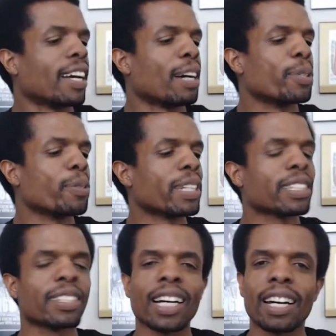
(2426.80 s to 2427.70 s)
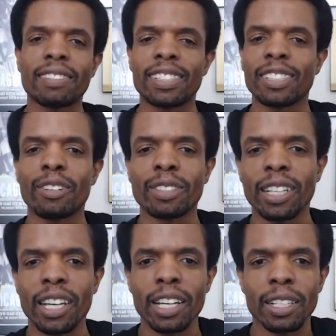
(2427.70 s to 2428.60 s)
I'm doing these lives because he's always
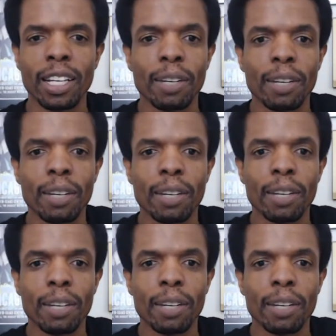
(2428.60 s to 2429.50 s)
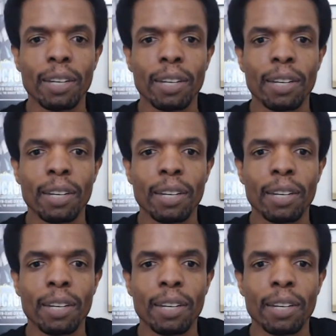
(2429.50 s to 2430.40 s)
like, yeah, let me know, man. I'll jump in
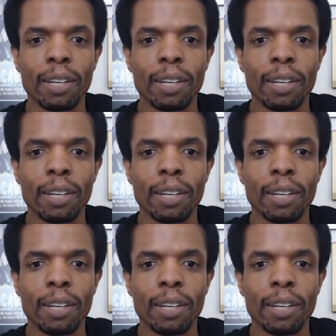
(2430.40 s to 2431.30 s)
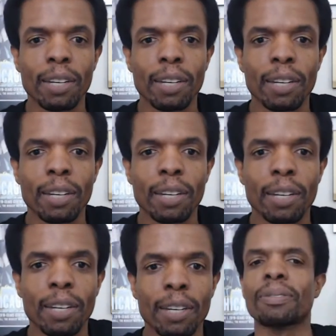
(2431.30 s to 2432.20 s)
with you. And then I, I mean
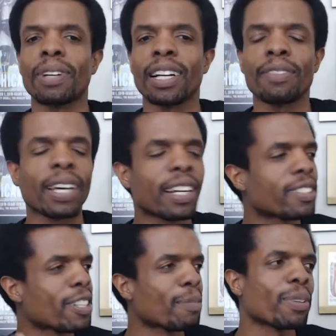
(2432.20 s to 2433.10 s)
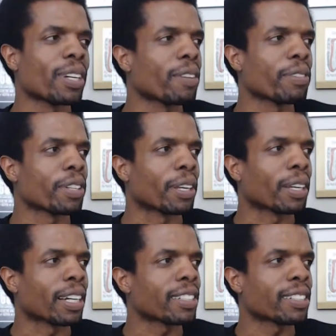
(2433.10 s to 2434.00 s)
to, right? I've got his number and everything.
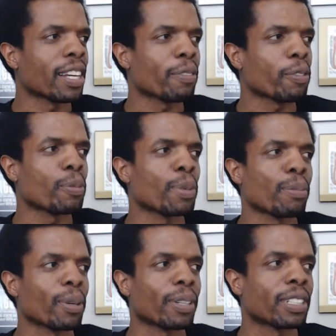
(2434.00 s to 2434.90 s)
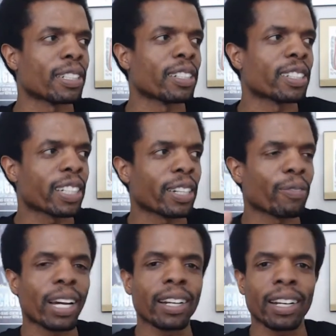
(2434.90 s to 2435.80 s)
I just never remember until it's like
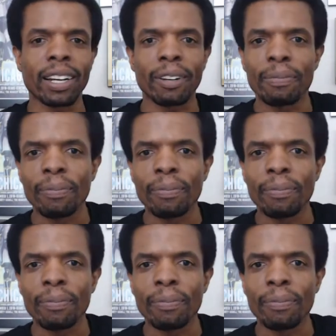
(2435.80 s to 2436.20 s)
right now.